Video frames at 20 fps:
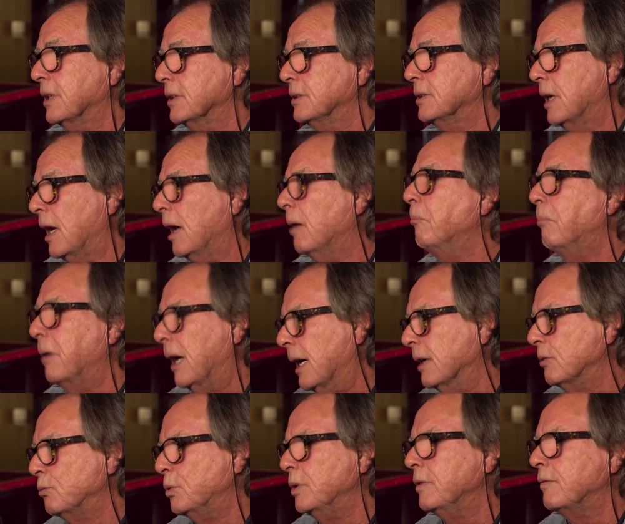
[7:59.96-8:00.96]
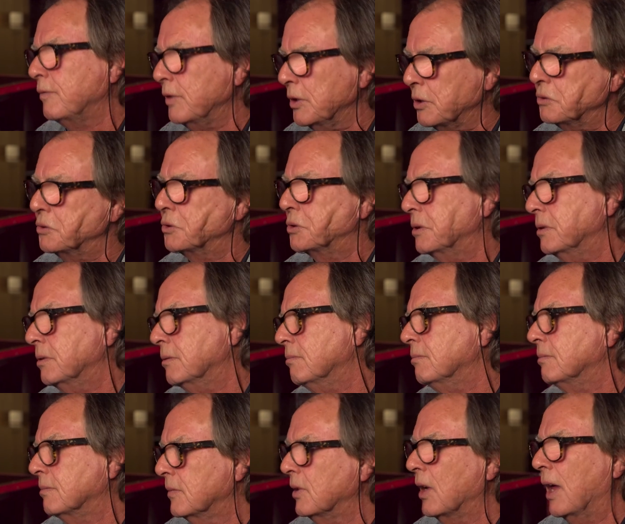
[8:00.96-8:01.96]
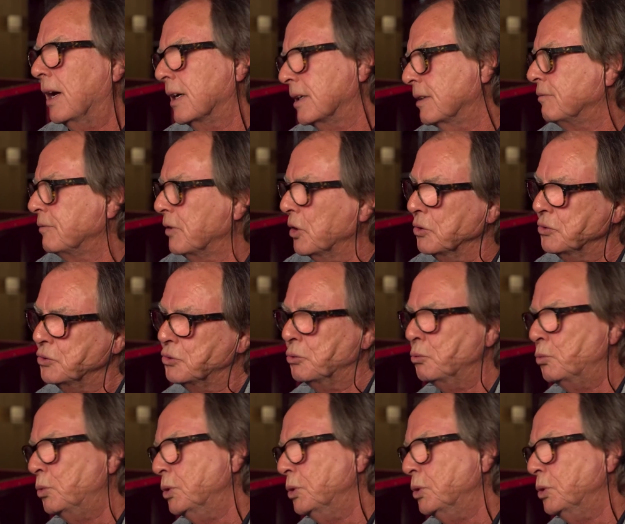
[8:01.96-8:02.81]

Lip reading: guitar, but with fiddles and lagerphones and